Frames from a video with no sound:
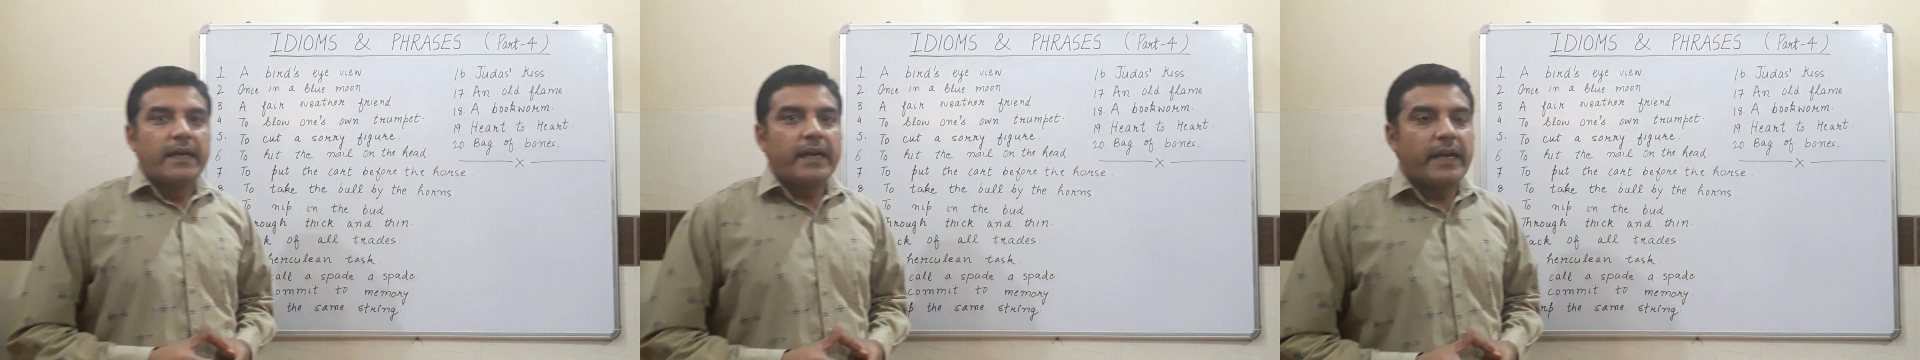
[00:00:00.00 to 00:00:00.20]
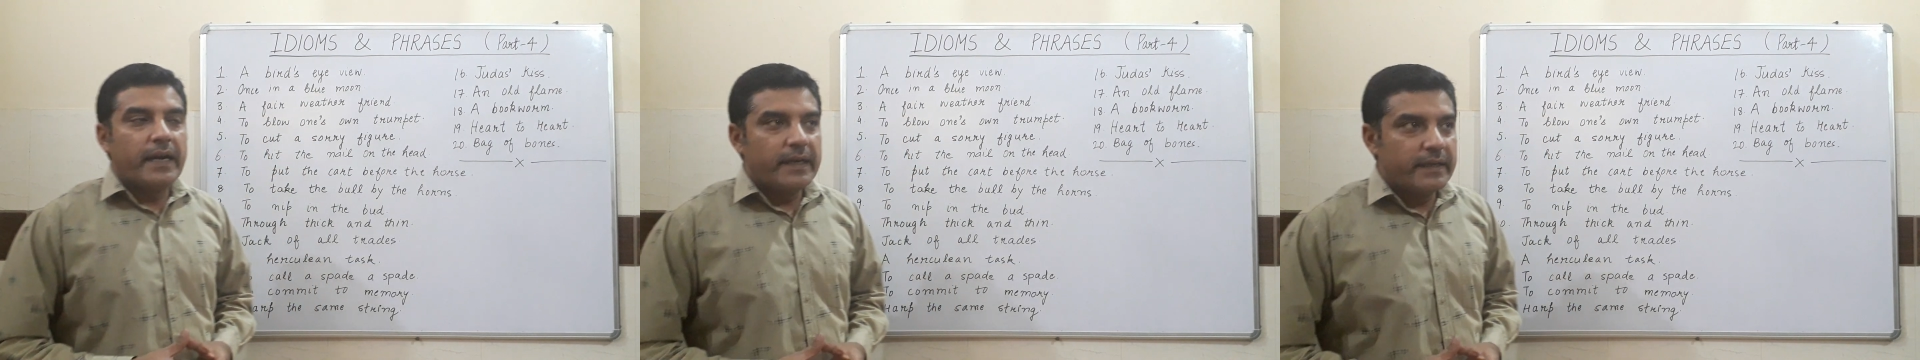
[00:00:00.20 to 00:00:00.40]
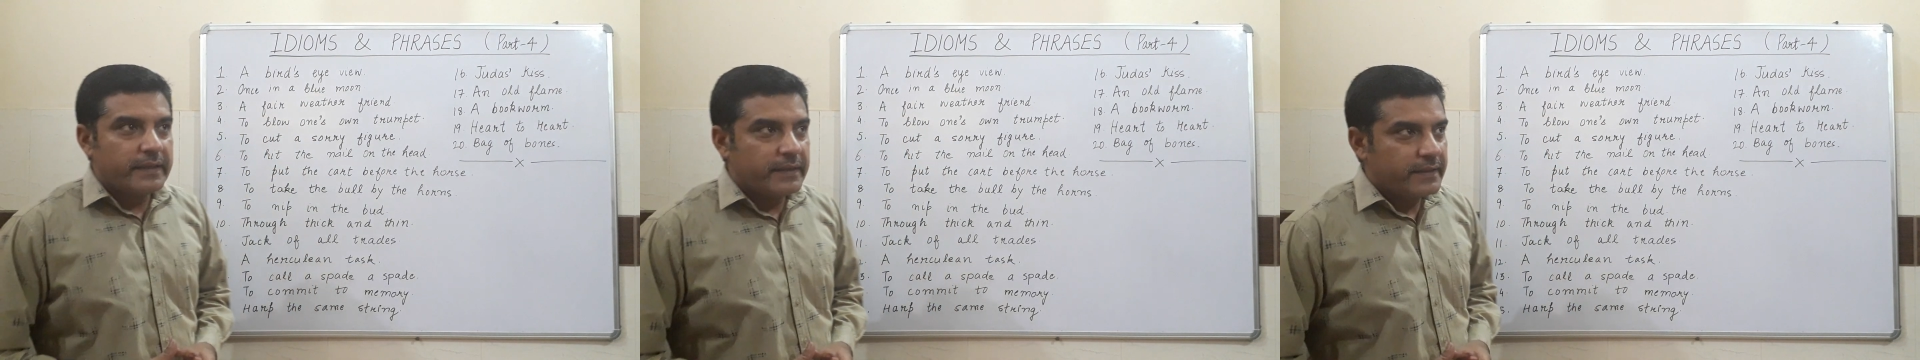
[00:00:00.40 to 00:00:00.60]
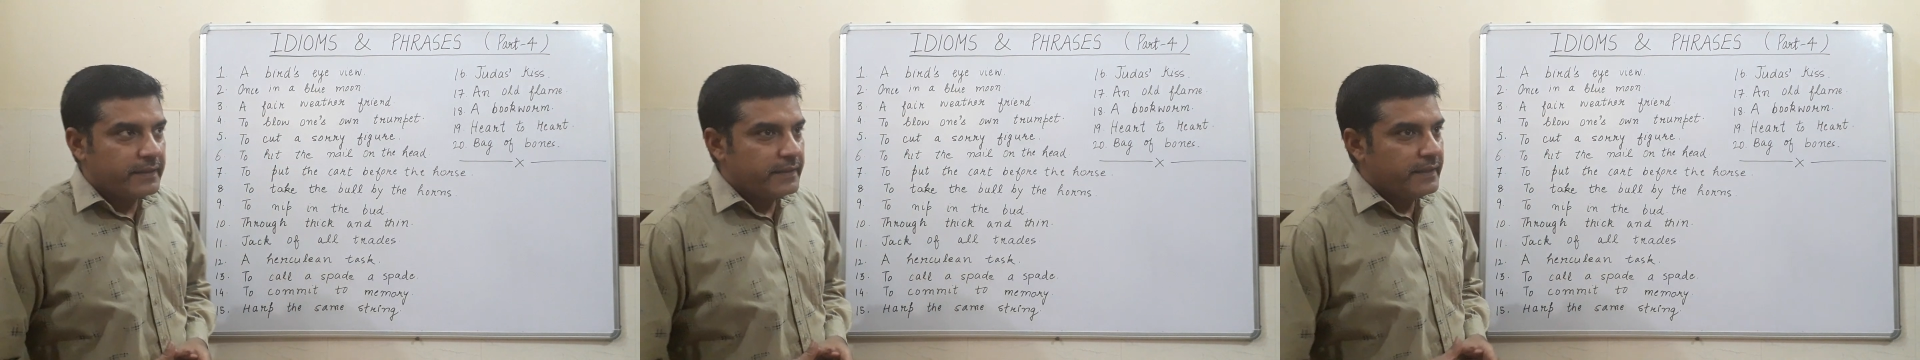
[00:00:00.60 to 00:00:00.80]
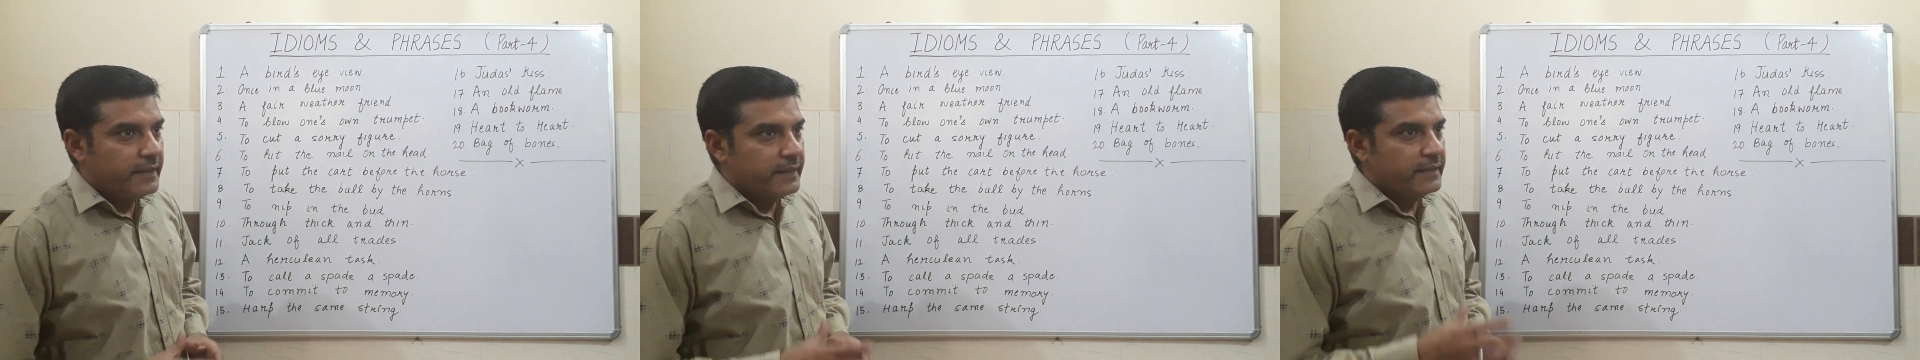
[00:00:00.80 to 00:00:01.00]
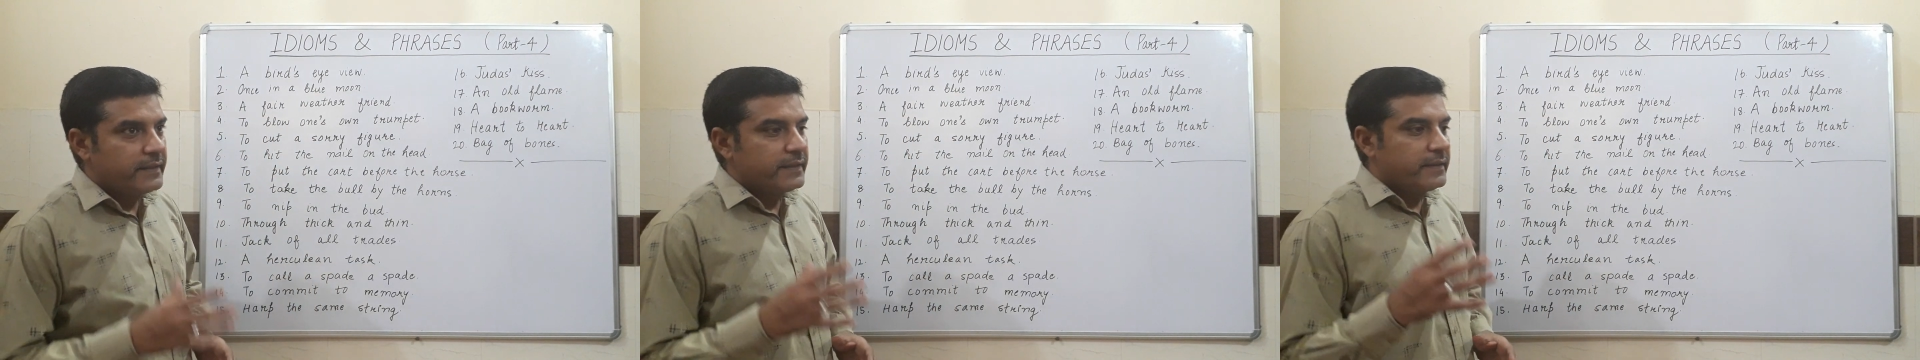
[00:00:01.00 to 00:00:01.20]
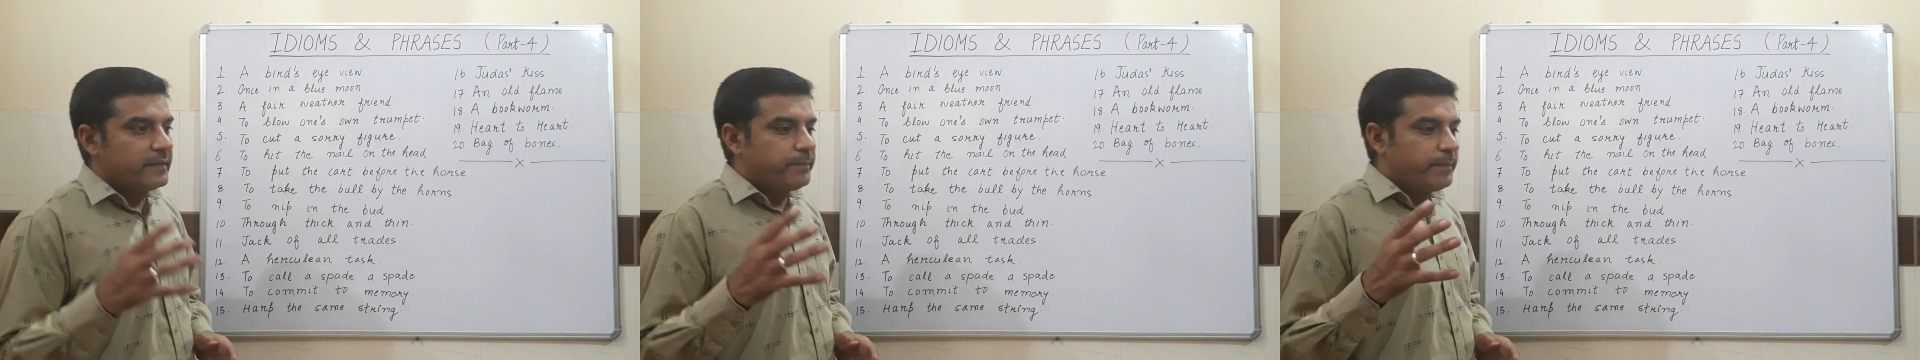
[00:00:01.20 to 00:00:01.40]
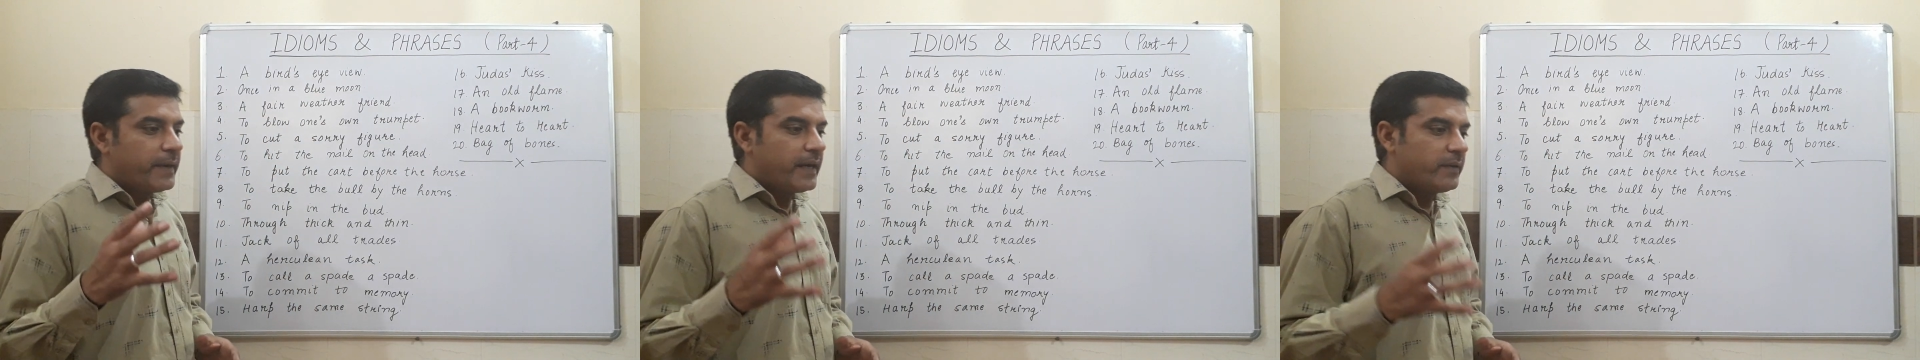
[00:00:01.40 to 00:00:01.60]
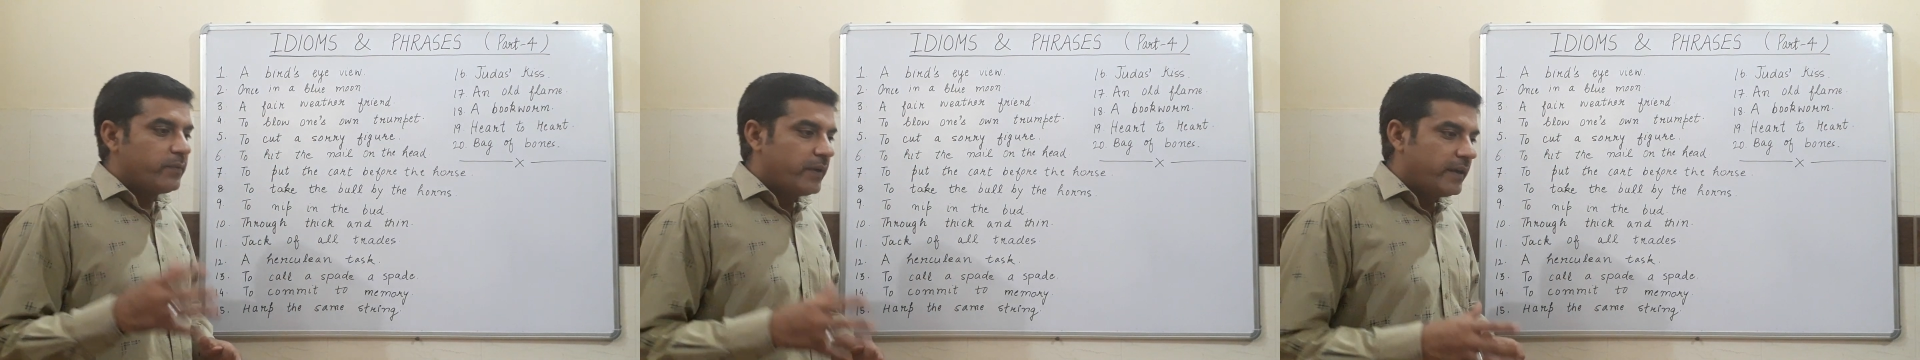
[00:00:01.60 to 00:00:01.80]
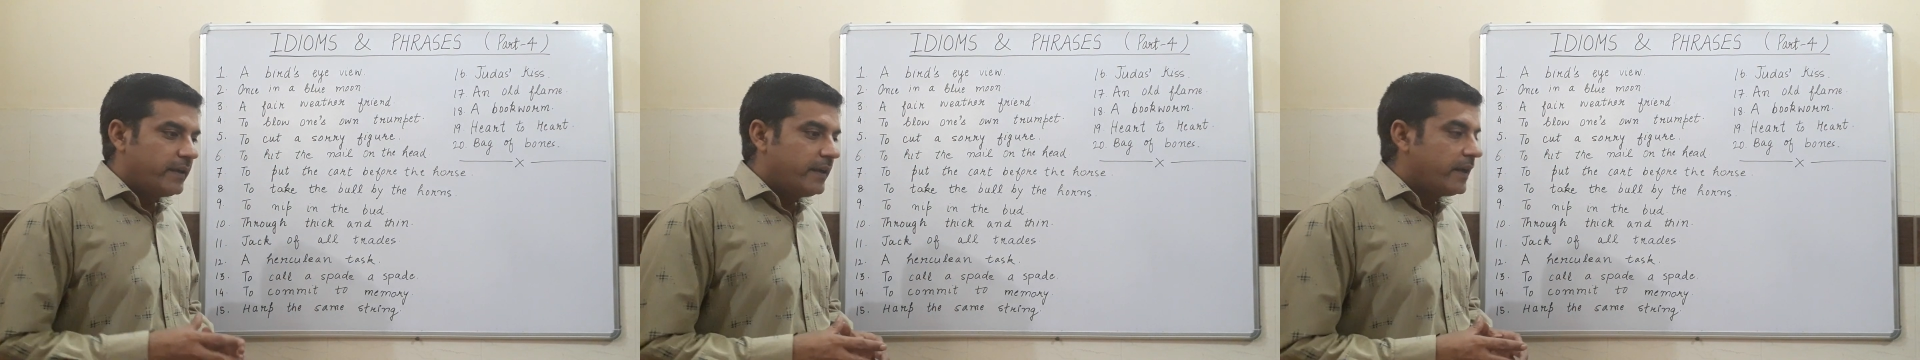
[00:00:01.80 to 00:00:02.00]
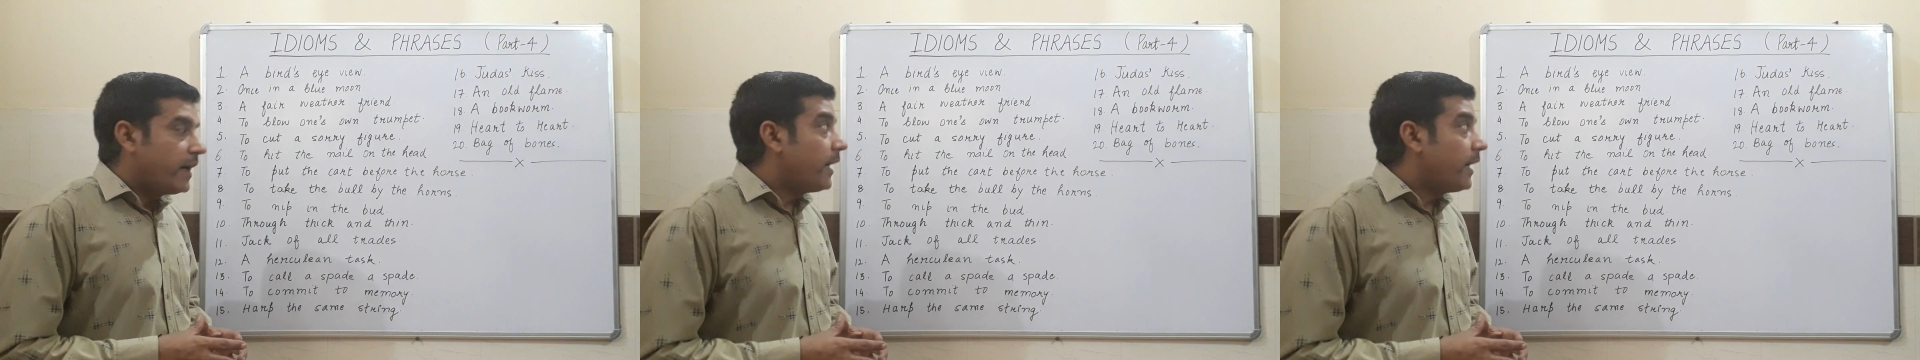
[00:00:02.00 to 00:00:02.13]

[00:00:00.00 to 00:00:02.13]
and in Part 1,